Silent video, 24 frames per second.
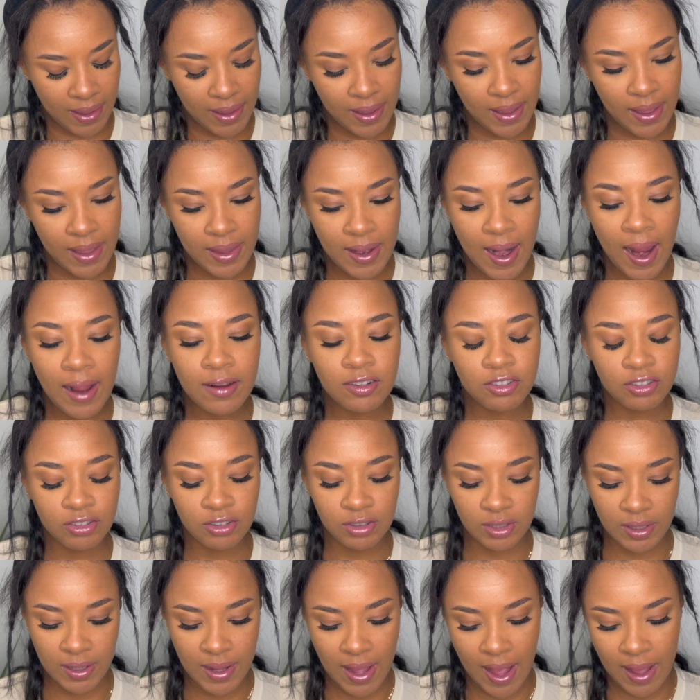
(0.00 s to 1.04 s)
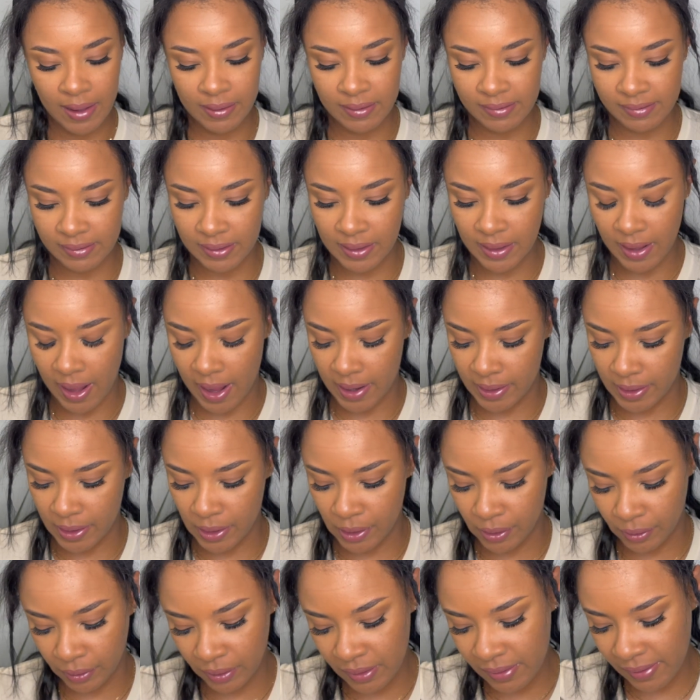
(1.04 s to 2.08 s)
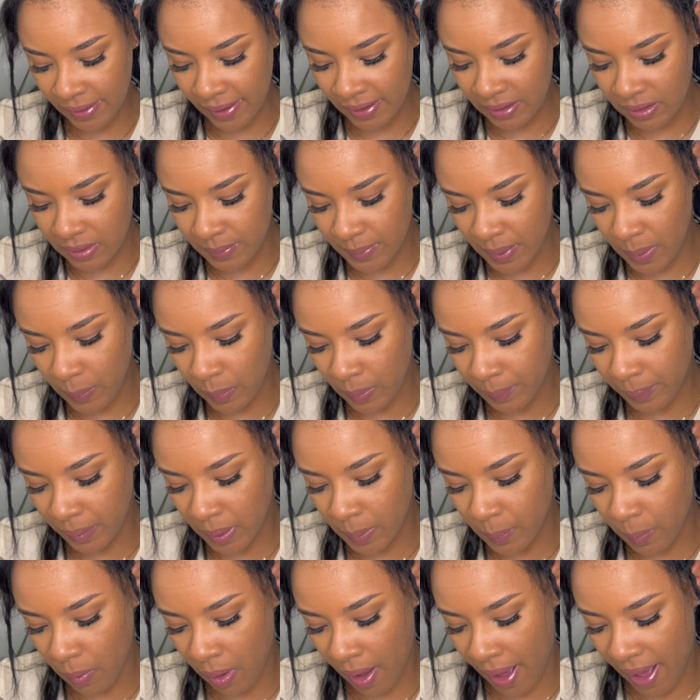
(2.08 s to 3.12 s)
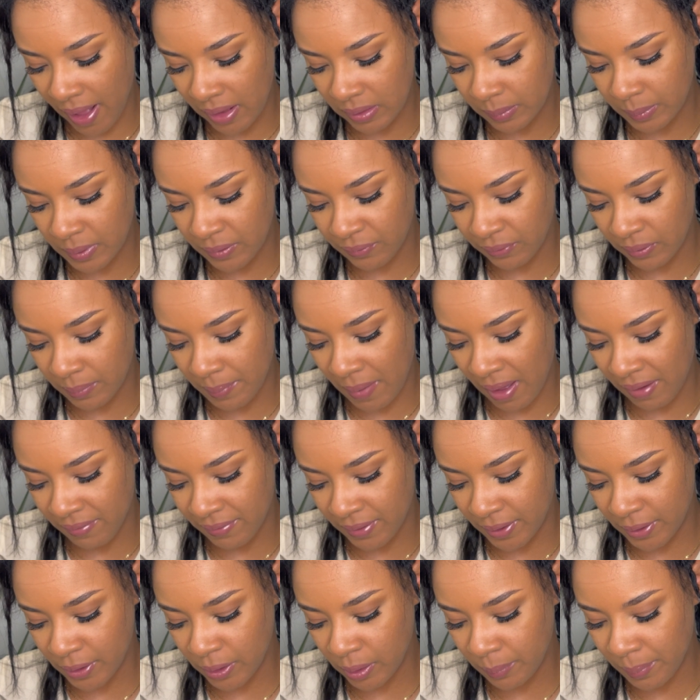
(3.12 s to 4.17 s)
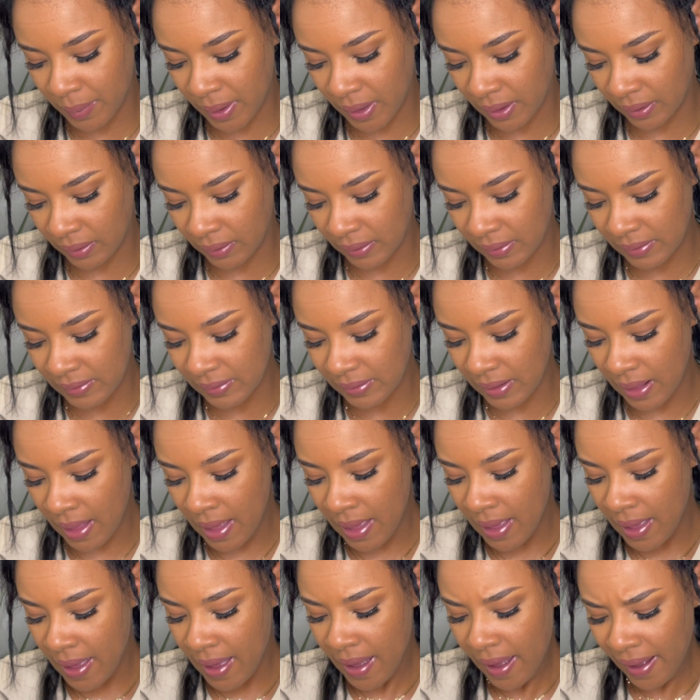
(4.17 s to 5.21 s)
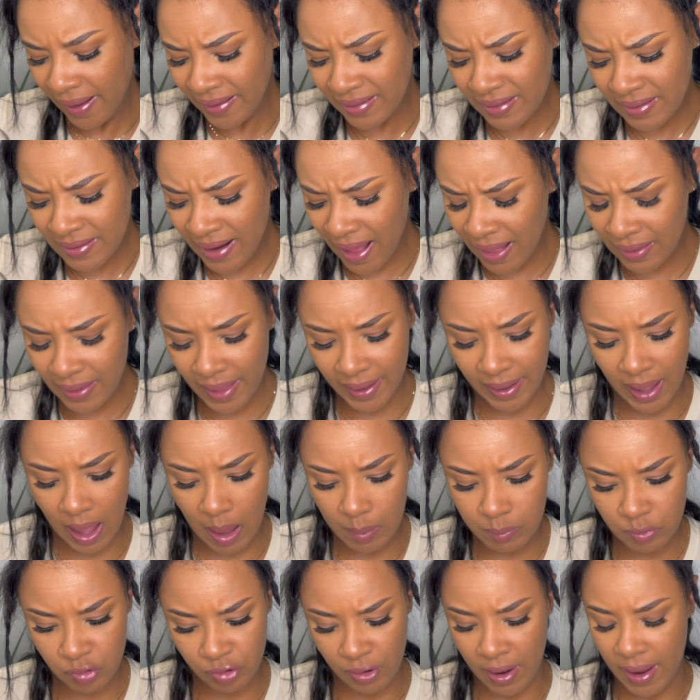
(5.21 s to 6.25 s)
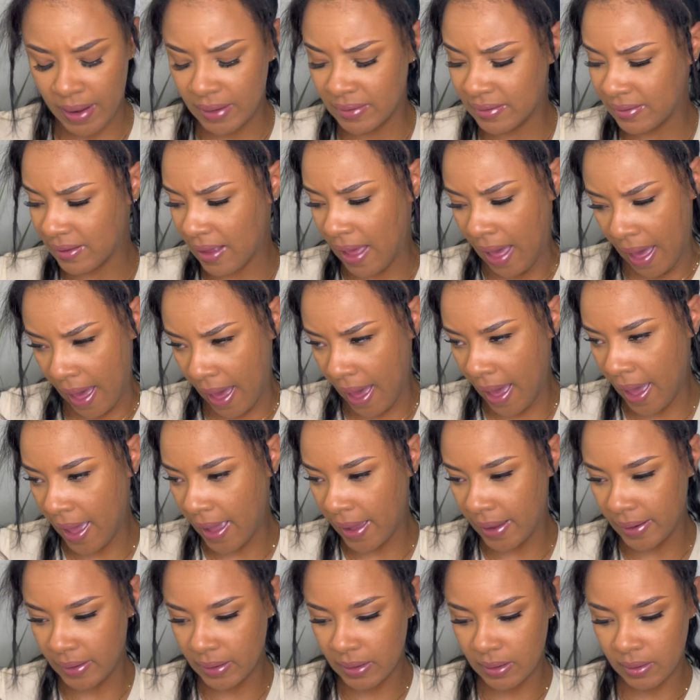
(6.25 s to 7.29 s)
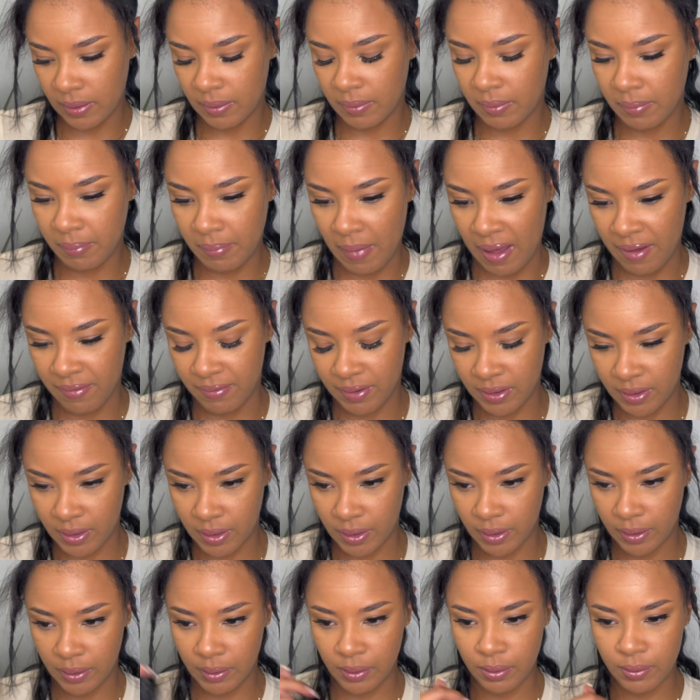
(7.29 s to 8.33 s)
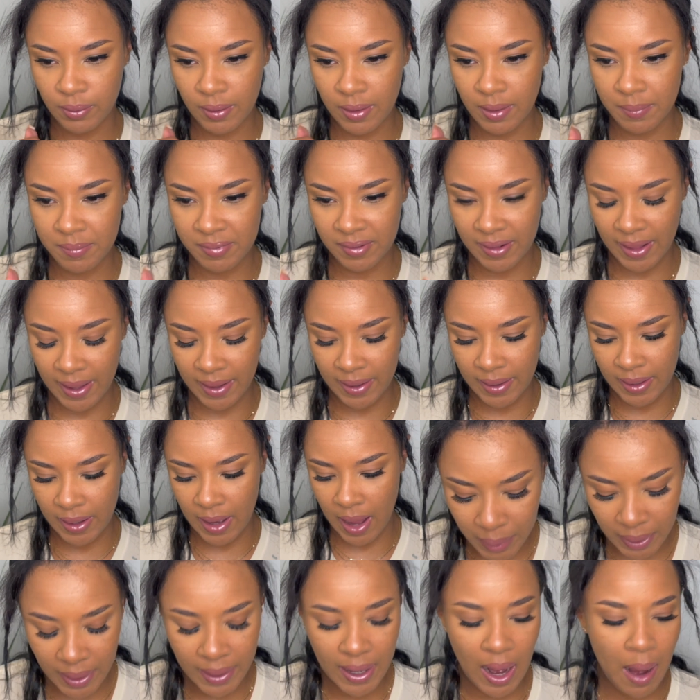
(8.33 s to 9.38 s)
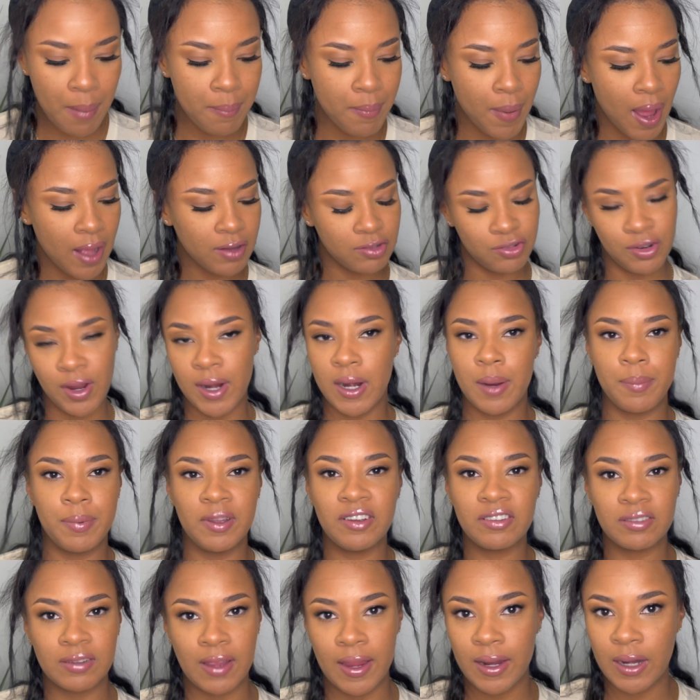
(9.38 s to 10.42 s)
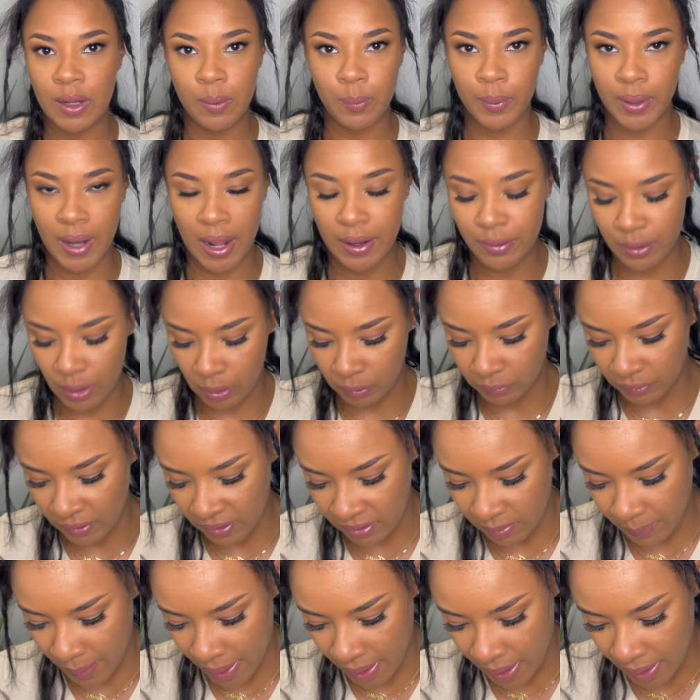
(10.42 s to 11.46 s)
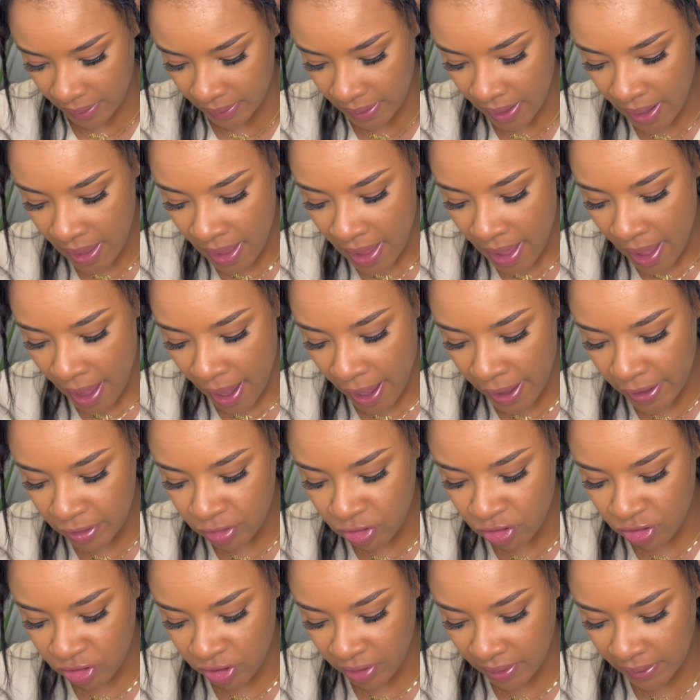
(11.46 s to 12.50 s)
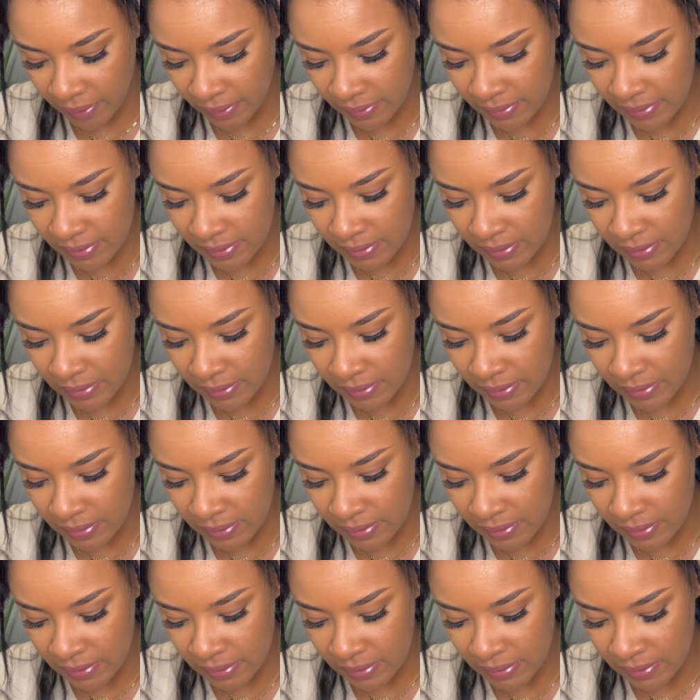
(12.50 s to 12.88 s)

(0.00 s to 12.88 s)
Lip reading: it actually honestly kind of irritates me when people ask me for my vendor, because it's not like I'm trying to hide my vendor. You know what I'm saying? Like, I'm not trying to be shady when I don't respond. It's just,